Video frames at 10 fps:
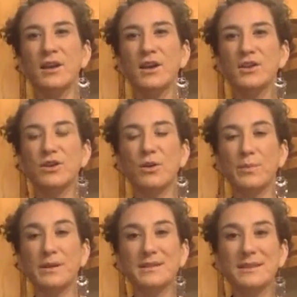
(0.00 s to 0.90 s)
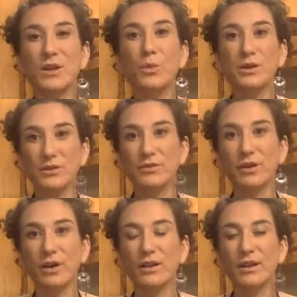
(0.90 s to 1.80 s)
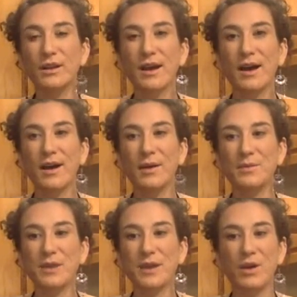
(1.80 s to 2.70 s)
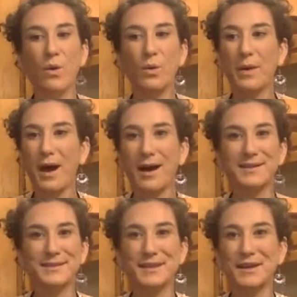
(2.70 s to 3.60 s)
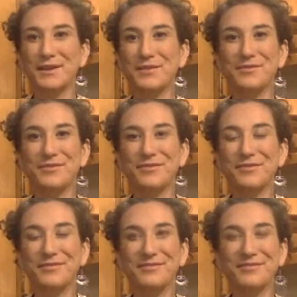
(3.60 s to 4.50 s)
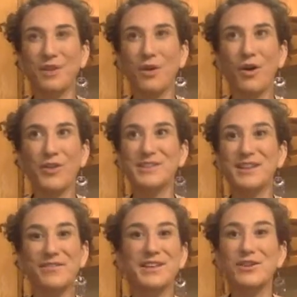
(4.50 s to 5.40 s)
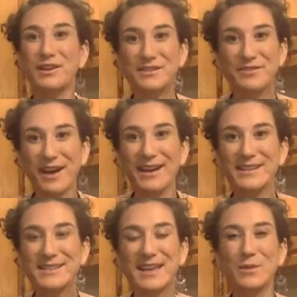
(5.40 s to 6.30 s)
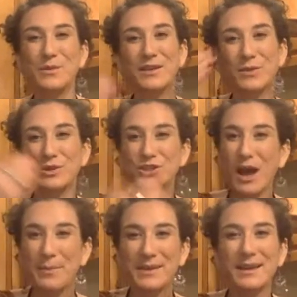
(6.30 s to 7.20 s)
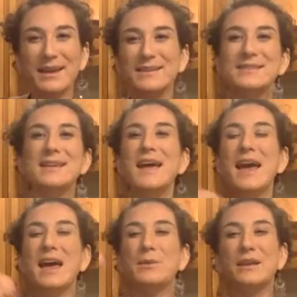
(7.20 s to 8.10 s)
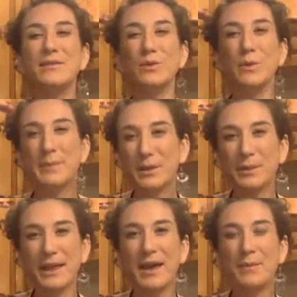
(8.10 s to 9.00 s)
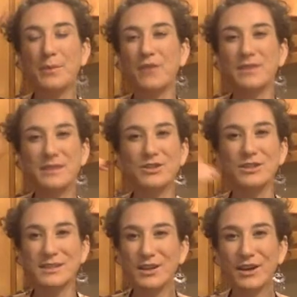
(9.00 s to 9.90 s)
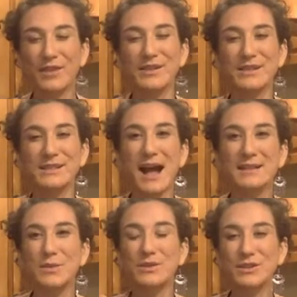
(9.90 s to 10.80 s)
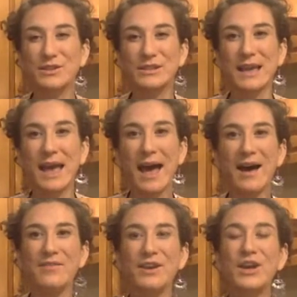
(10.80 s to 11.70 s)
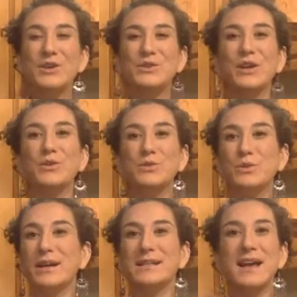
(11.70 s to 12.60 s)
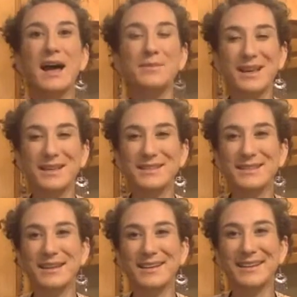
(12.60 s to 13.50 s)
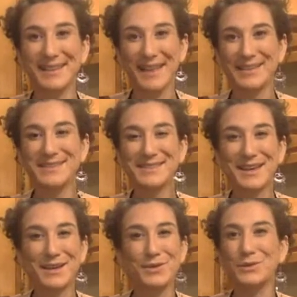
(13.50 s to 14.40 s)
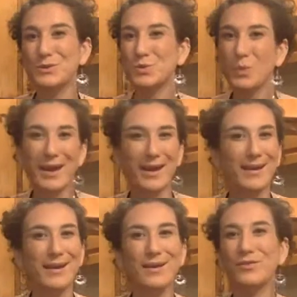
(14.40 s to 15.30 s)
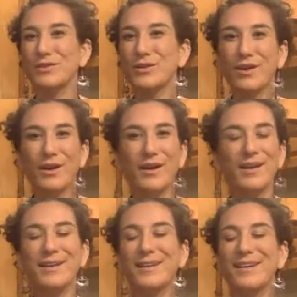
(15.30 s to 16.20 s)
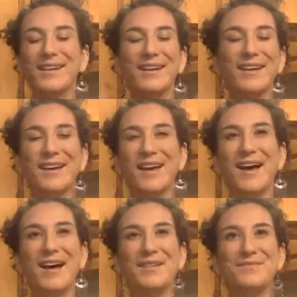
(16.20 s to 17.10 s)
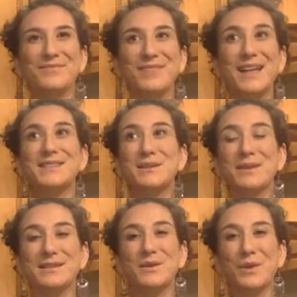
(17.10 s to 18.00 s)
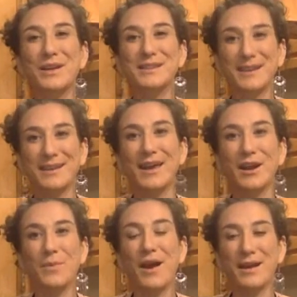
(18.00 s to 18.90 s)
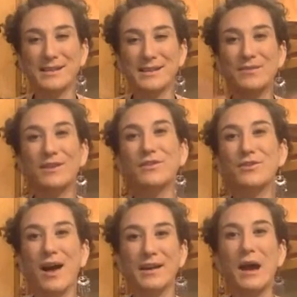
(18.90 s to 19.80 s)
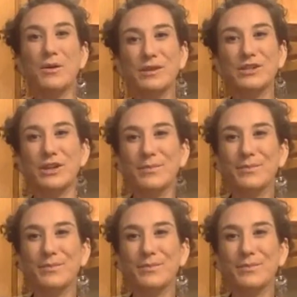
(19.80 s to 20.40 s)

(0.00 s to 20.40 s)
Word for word: So, but it's still wonderful. Um, you get a whole box of all the stuff that's hard to find, and then we give you a shopping list, and we give you a meal plan, breakfast, lunch, and dinner of exactly what to, to have, so that you do like a time-tested cleanse and you lose weight and you feel good. And um, that's an amazing way to get our product, even if you're not in our region.